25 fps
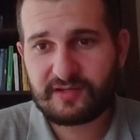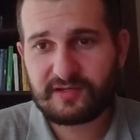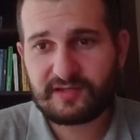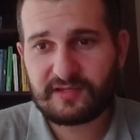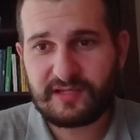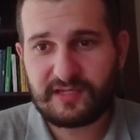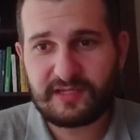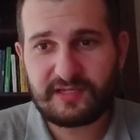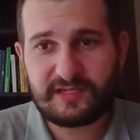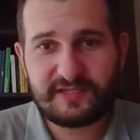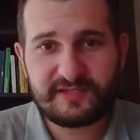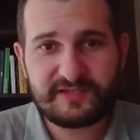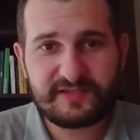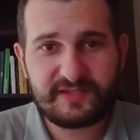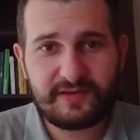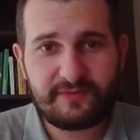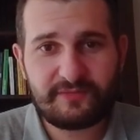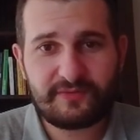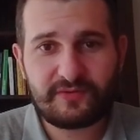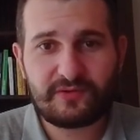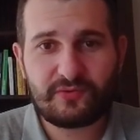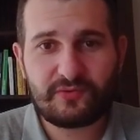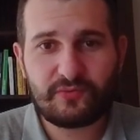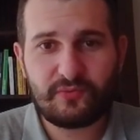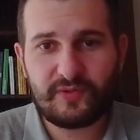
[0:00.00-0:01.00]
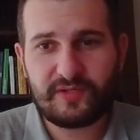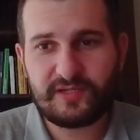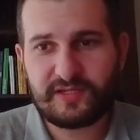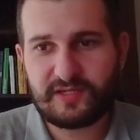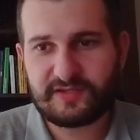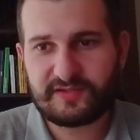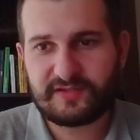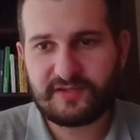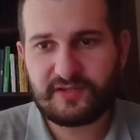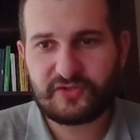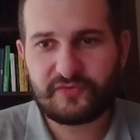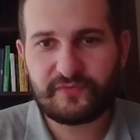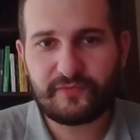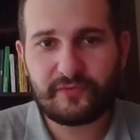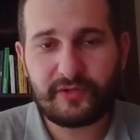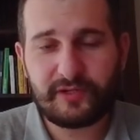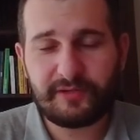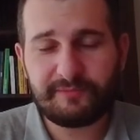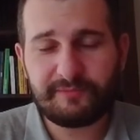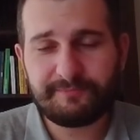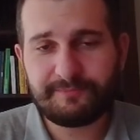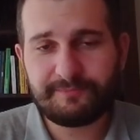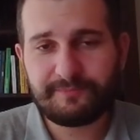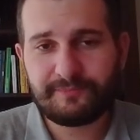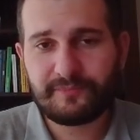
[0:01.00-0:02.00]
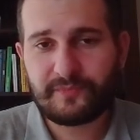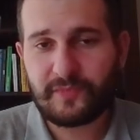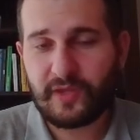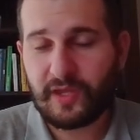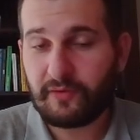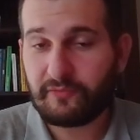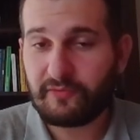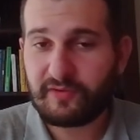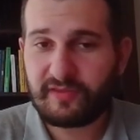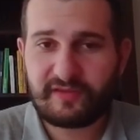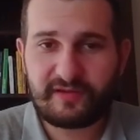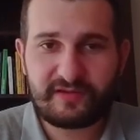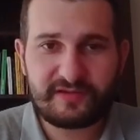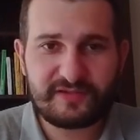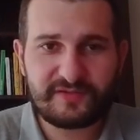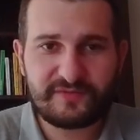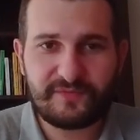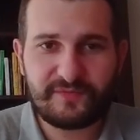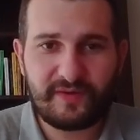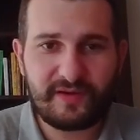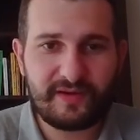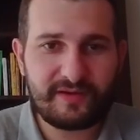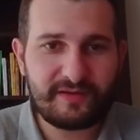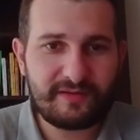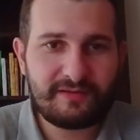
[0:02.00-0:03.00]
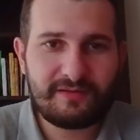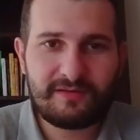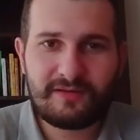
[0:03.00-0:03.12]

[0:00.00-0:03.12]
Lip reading: king e7, queen takes h3, everything is fine.